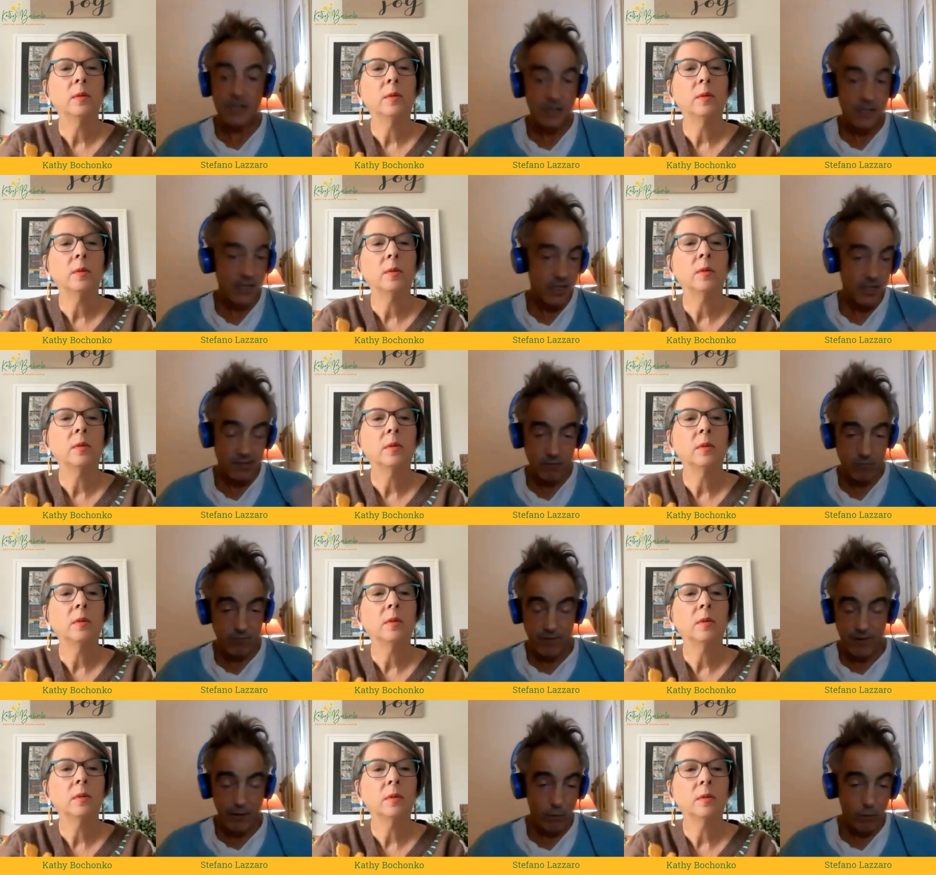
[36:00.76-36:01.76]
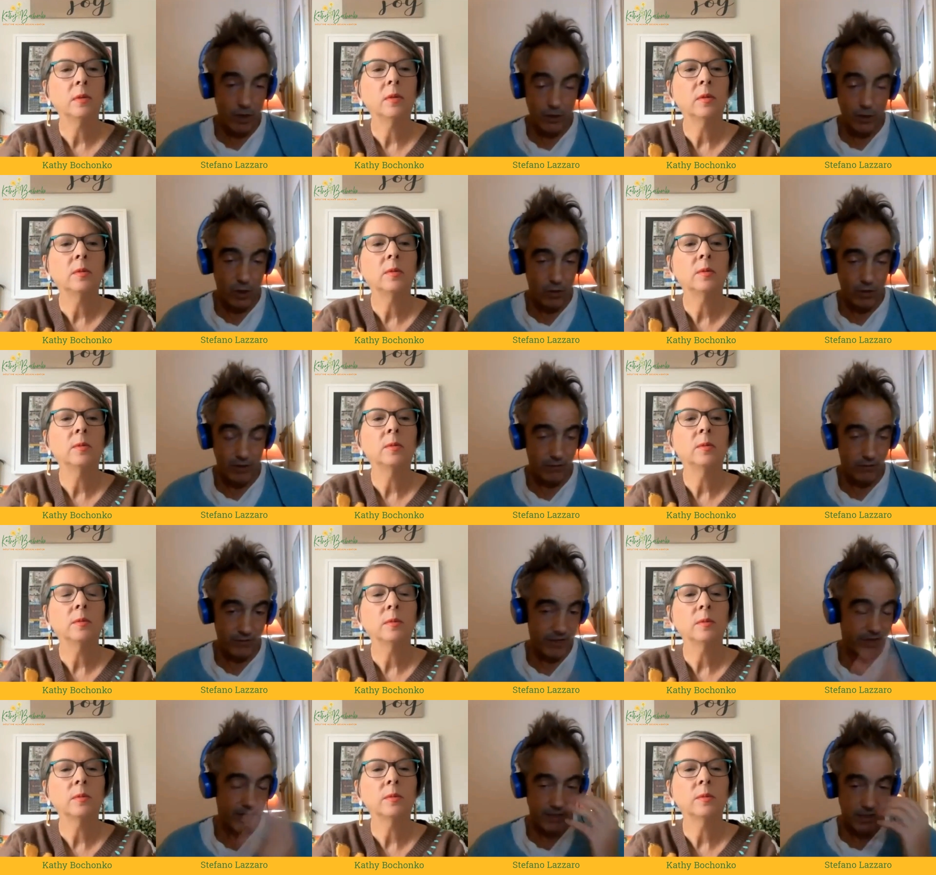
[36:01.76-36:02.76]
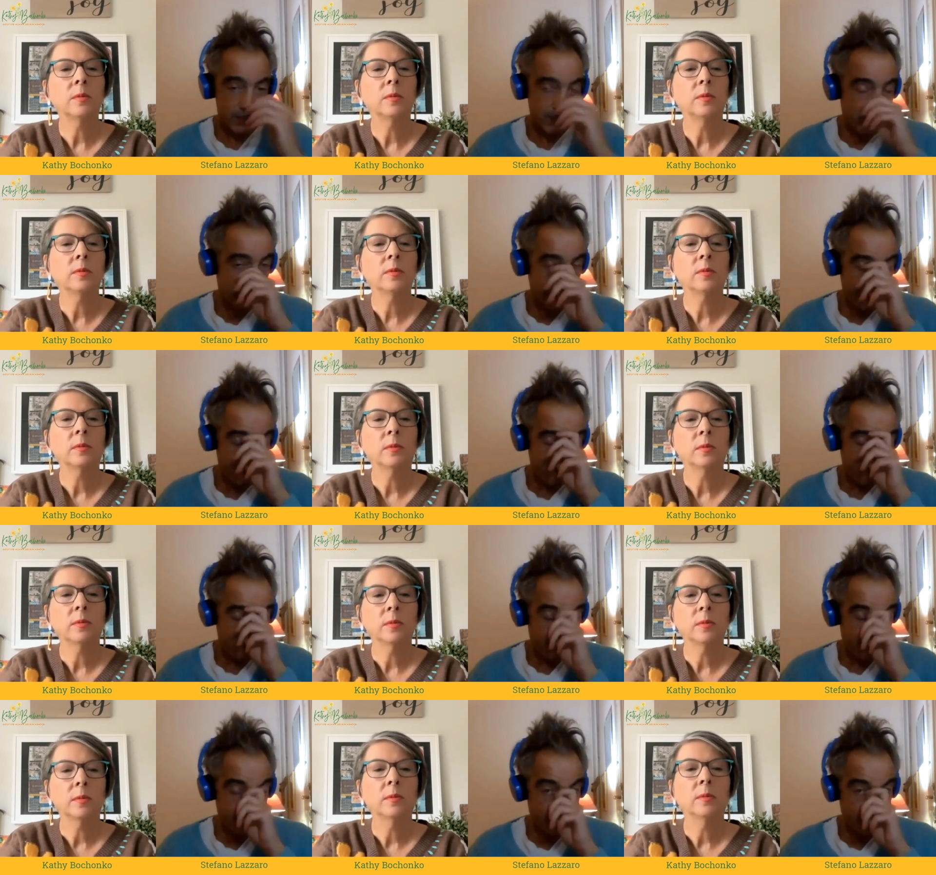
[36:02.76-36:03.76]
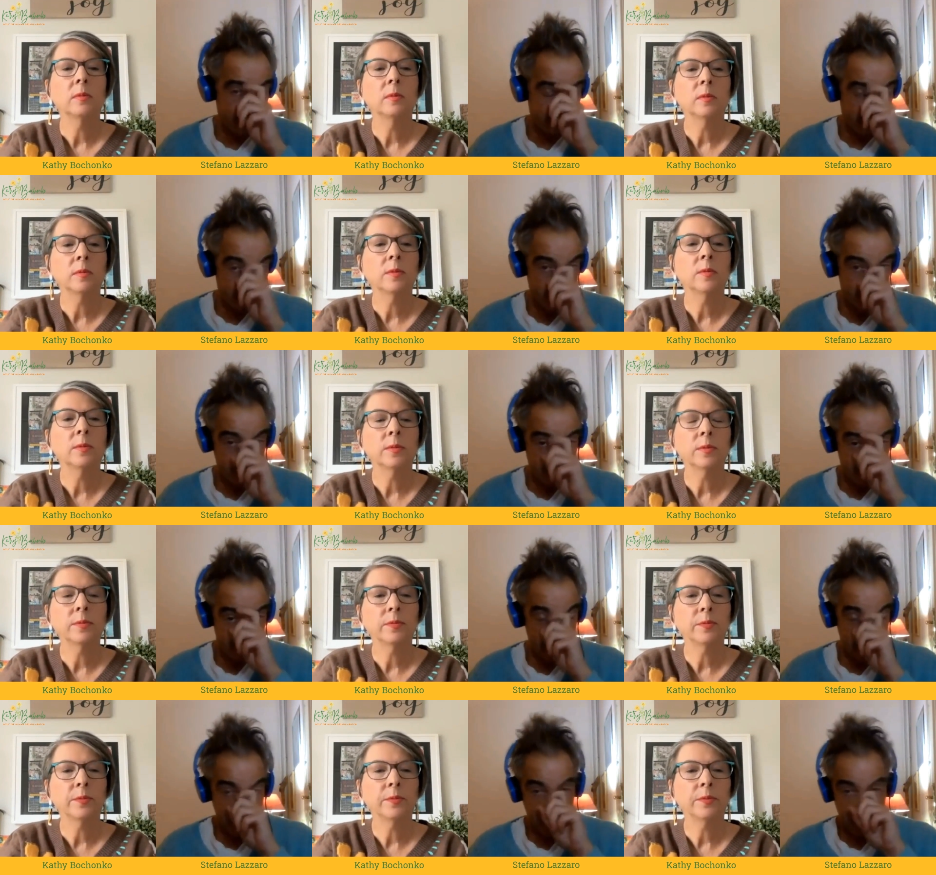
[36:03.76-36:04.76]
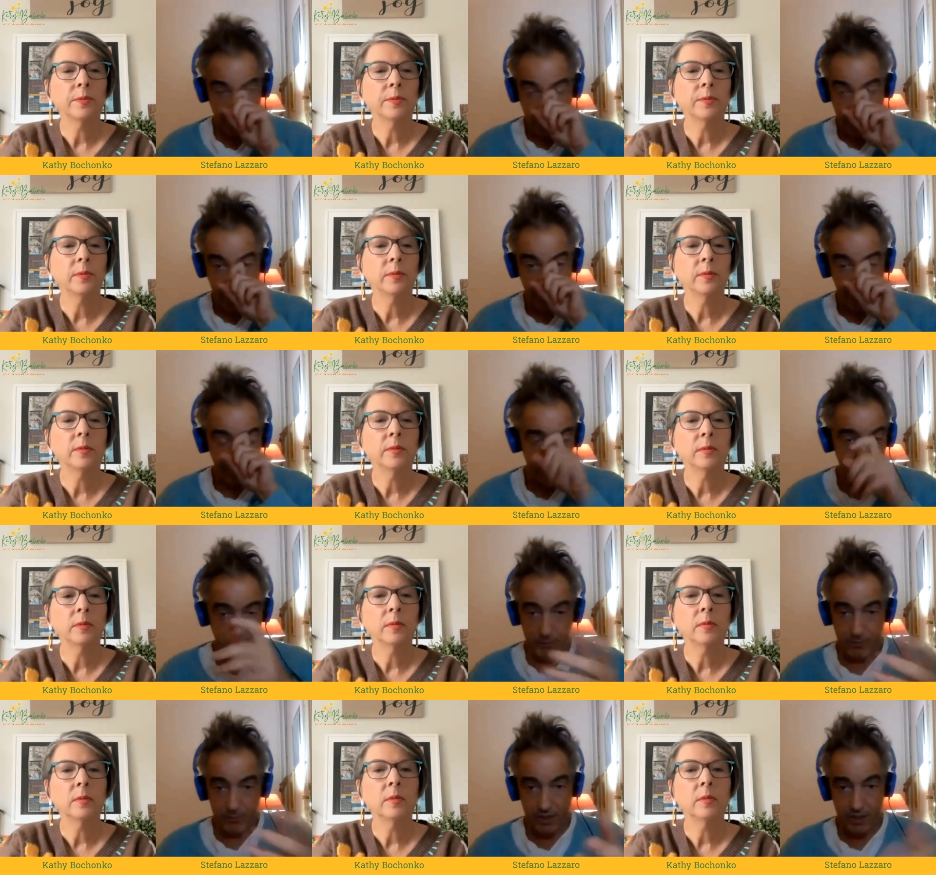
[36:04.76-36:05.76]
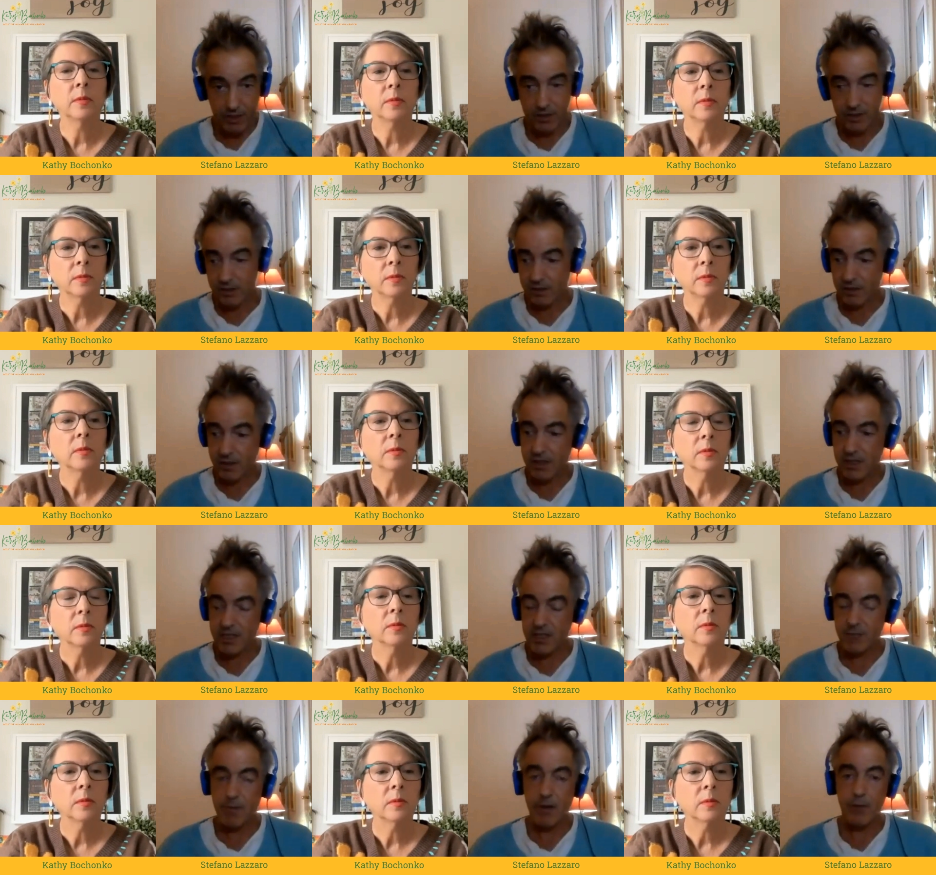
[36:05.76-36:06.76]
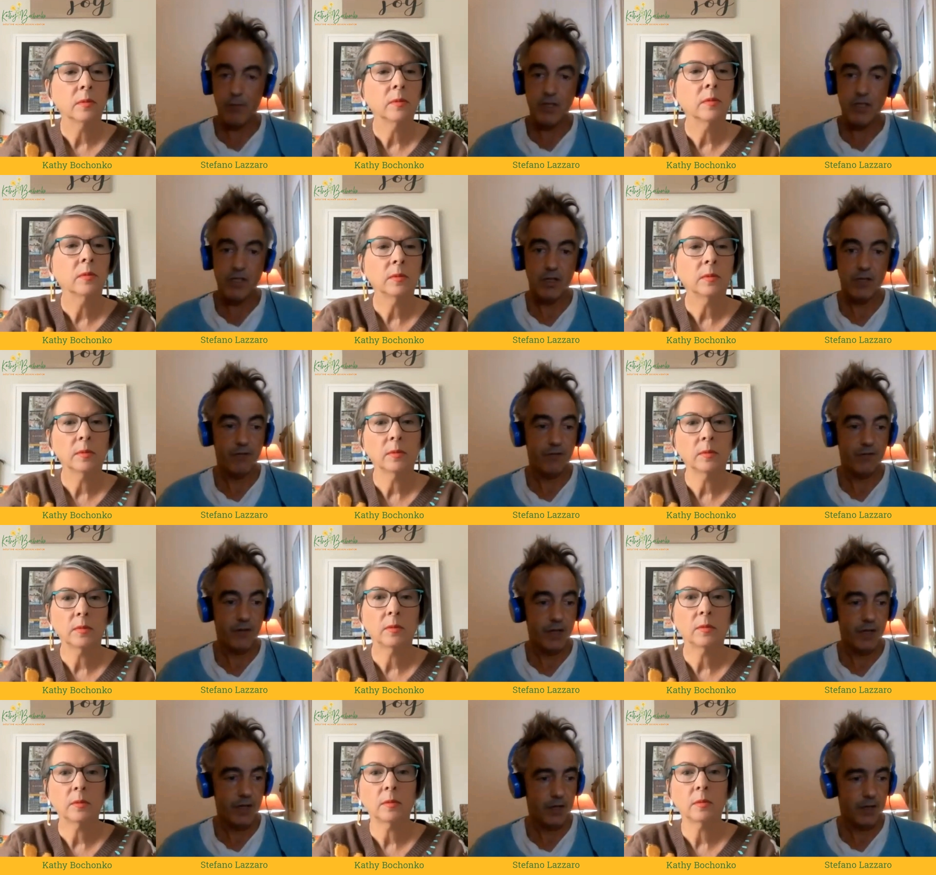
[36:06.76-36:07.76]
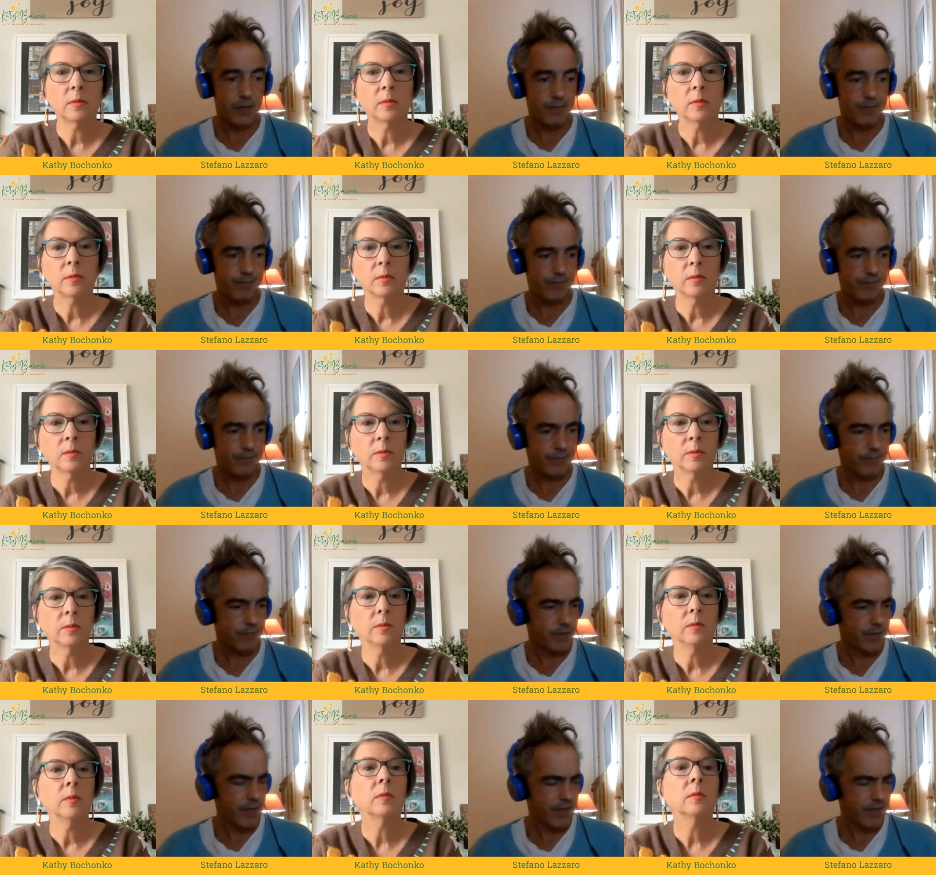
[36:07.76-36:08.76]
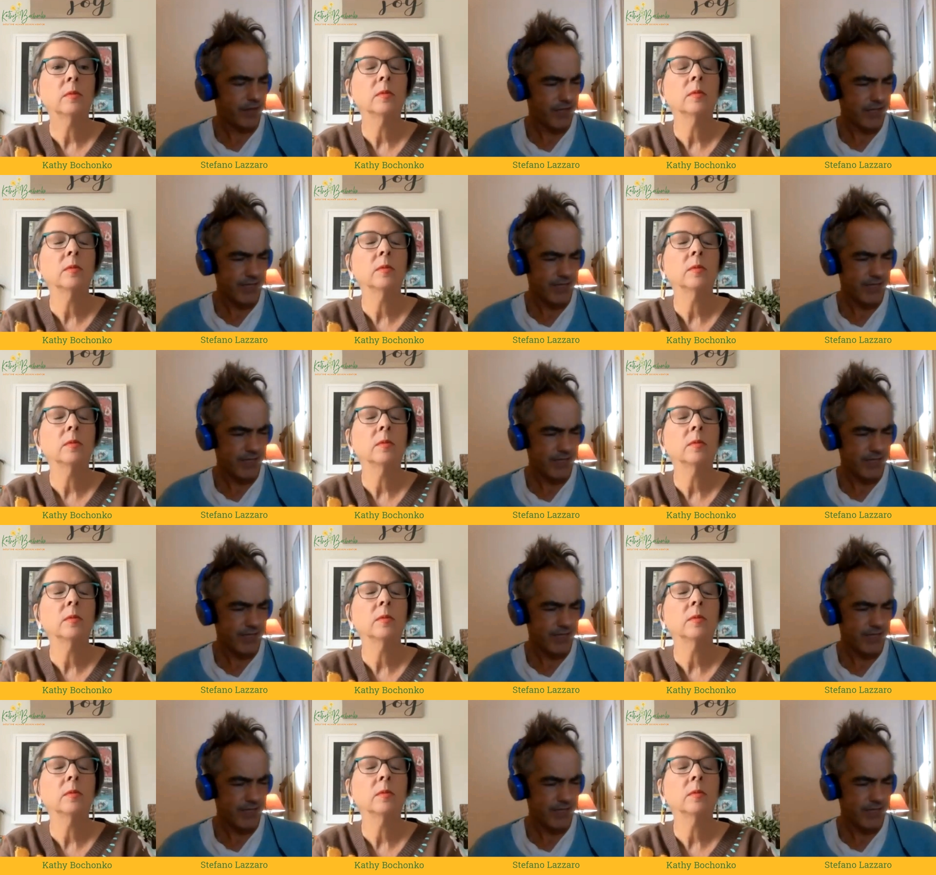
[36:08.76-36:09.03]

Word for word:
Speaker 1: it's this is very well known. I don't think I discovered anything uh, that's not out there. I mean, the experiments of um, I think